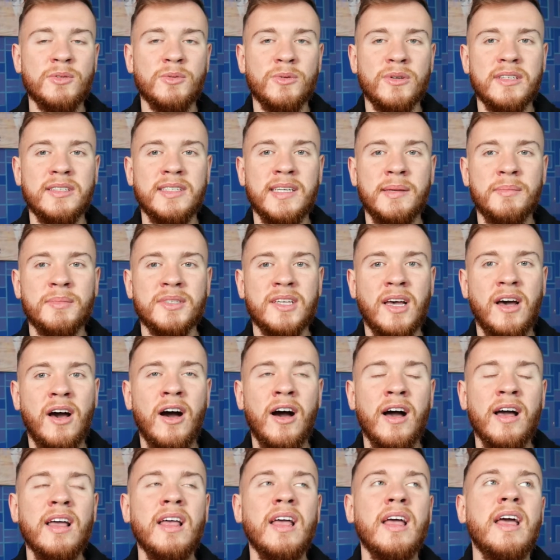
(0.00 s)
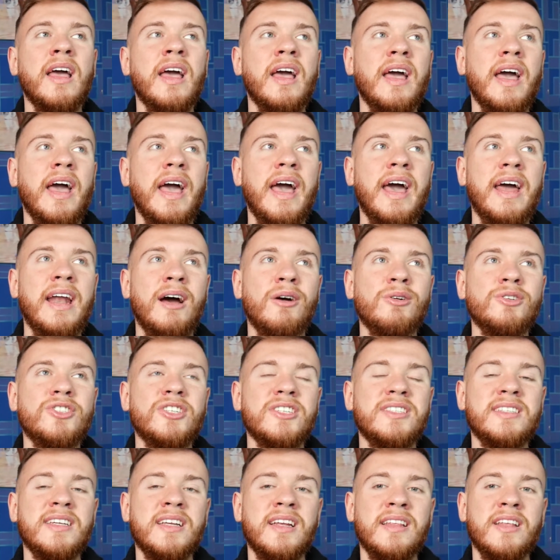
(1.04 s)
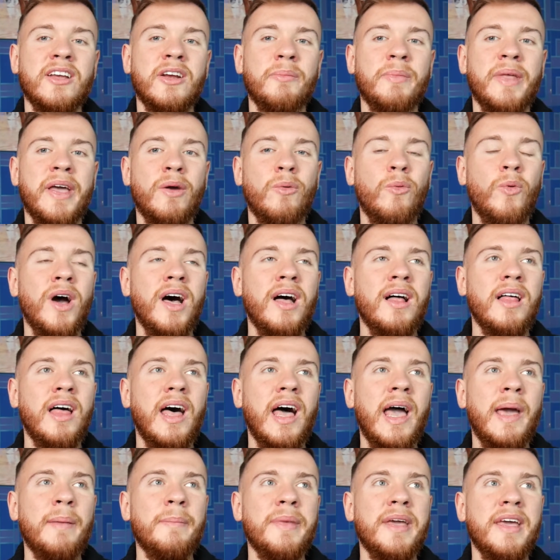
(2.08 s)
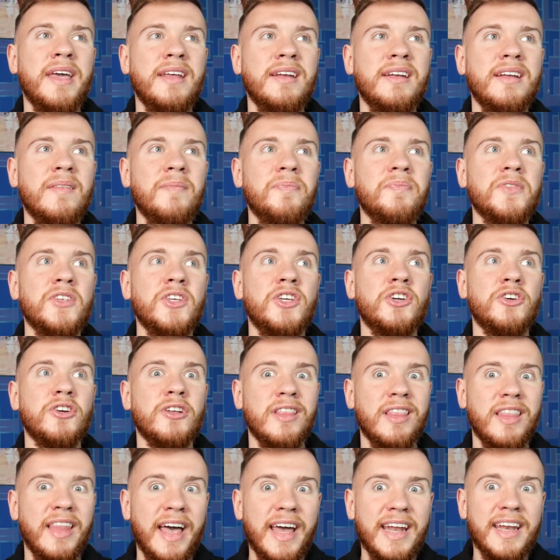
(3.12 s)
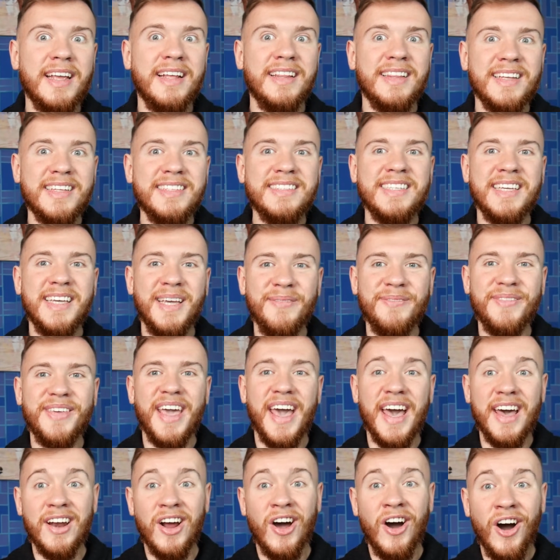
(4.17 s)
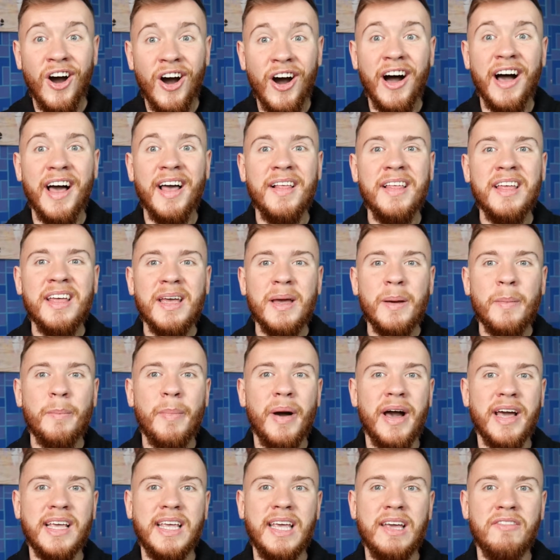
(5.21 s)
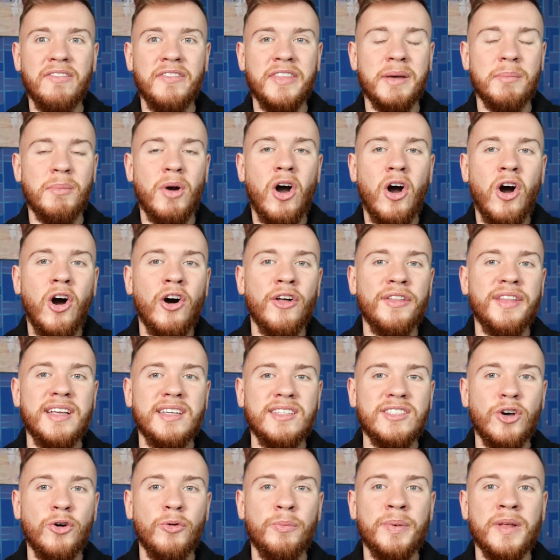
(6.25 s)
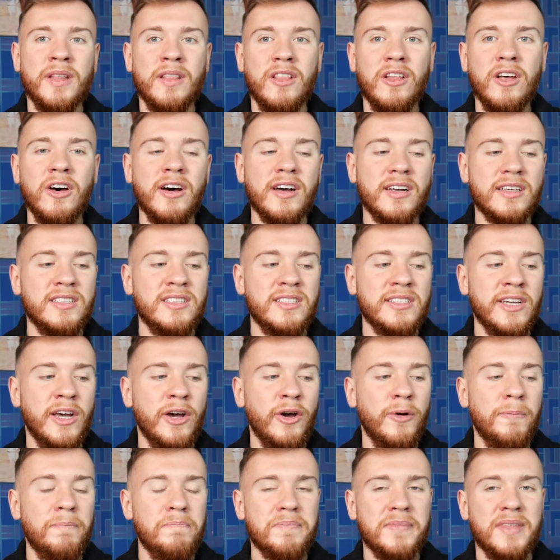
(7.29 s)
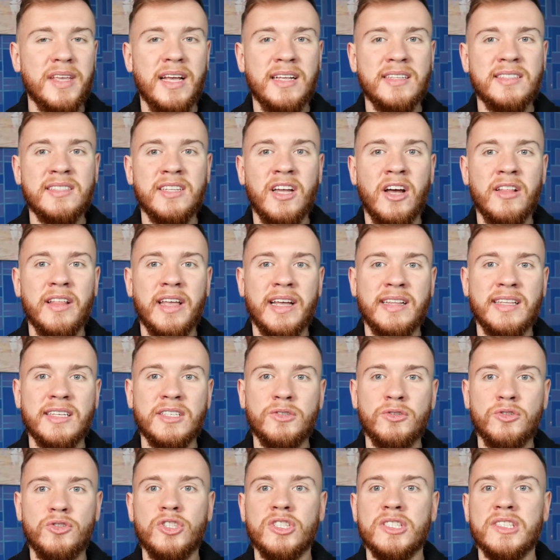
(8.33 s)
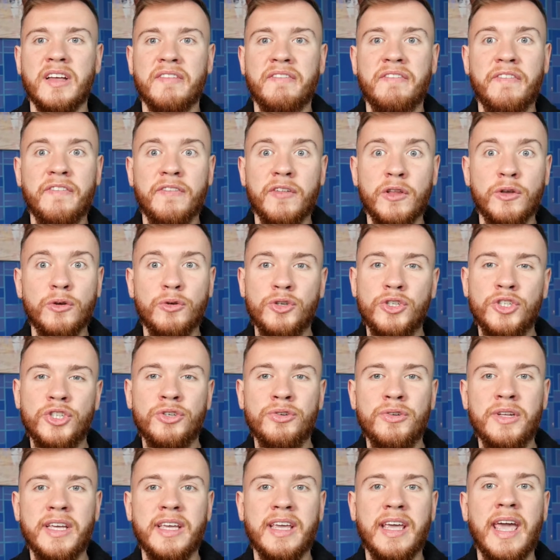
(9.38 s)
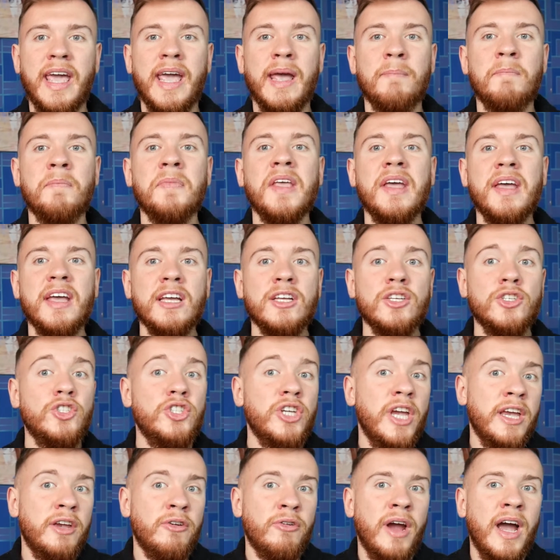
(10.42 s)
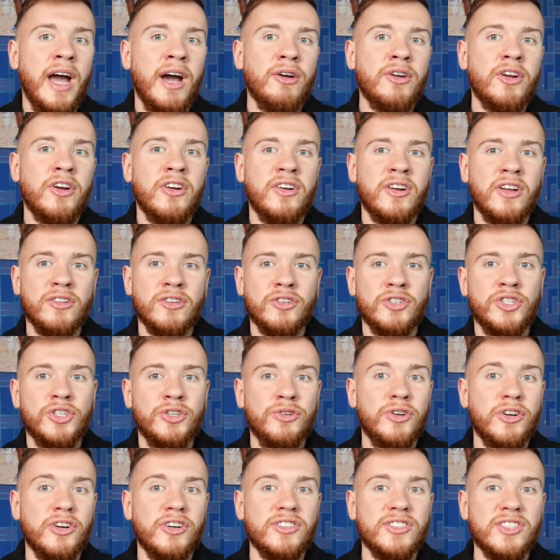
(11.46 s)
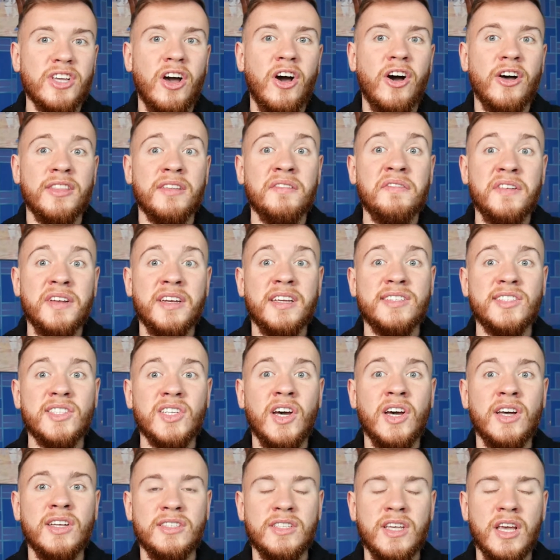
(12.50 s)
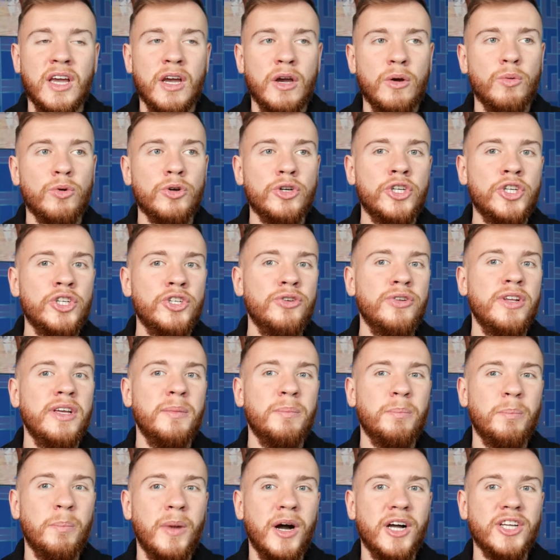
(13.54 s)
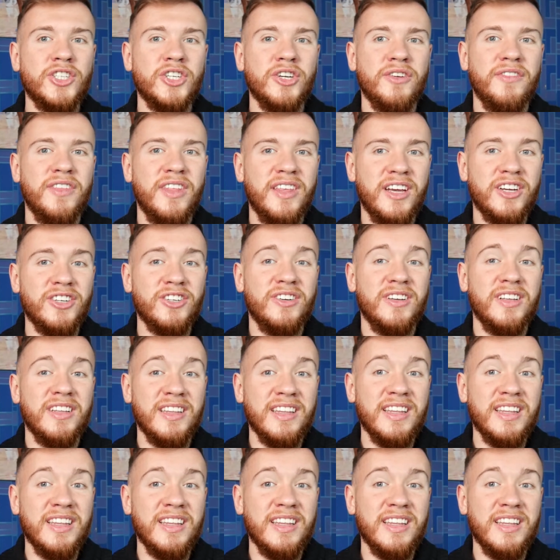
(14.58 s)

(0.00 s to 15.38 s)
when a team is hot. And I was just sitting there, I'm like, well, I mean, you're letting the team get hot by giving them all these open looks. So it's not like this was just a fluke shooting game. Jay Crowder and other shooters on the Phoenix Suns were shooting much of their